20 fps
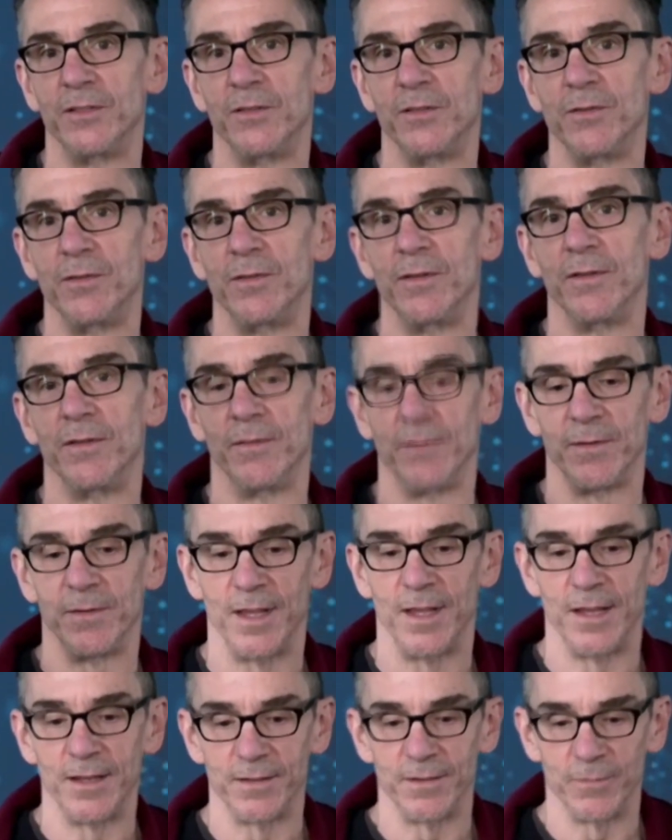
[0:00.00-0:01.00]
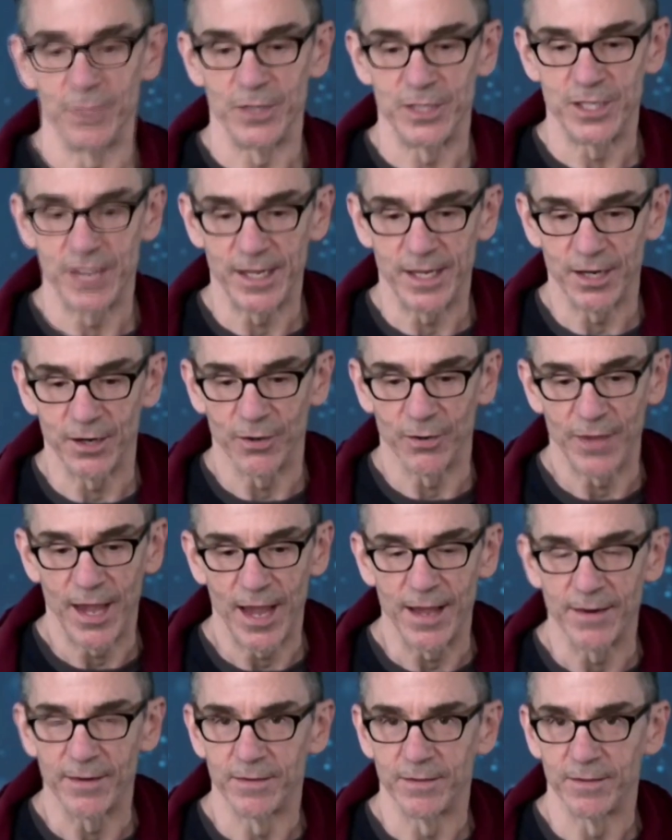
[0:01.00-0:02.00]
do they, we take care of
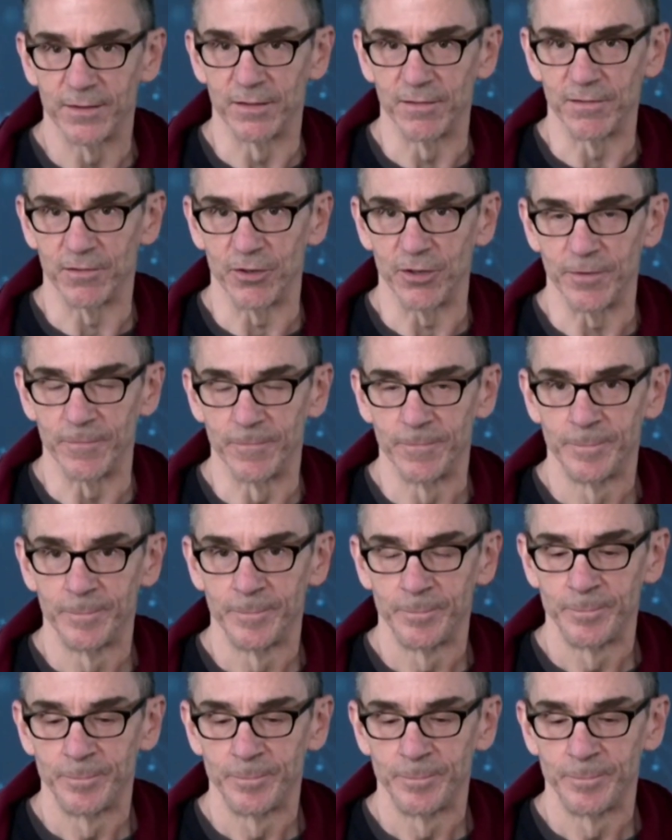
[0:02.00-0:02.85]
that concern.